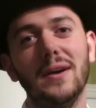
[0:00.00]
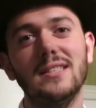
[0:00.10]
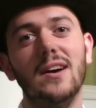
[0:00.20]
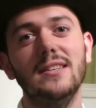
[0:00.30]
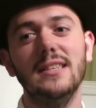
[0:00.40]
So
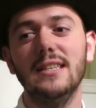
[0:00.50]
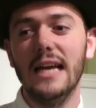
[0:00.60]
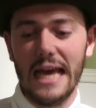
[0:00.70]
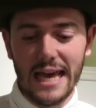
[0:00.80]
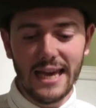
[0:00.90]
excited.
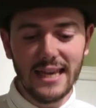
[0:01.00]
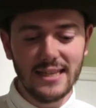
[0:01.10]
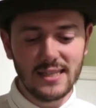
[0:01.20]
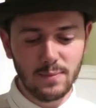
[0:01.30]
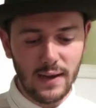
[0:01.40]
It
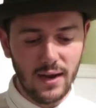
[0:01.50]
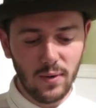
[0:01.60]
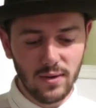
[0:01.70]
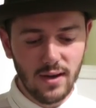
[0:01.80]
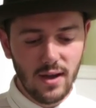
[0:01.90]
is
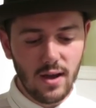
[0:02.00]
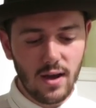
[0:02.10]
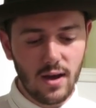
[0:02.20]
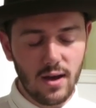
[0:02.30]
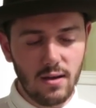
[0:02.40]
about
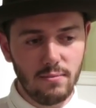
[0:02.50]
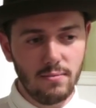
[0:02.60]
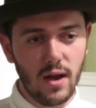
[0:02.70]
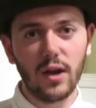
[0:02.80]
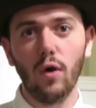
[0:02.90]

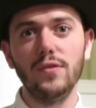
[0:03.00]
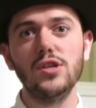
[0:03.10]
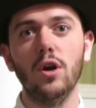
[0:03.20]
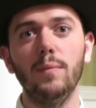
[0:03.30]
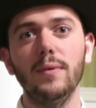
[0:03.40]
a coffee
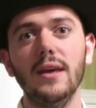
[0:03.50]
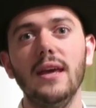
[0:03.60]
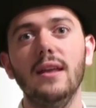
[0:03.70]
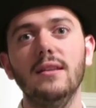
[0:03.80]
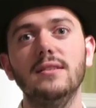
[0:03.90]
shop
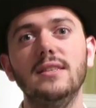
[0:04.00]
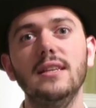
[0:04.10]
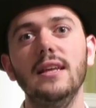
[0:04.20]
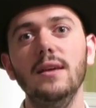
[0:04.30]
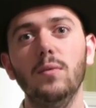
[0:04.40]
in
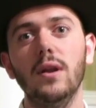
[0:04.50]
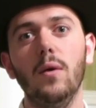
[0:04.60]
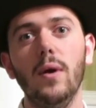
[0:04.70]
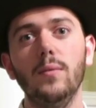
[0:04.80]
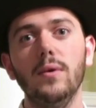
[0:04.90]
Sydney when I
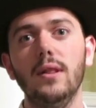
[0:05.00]
went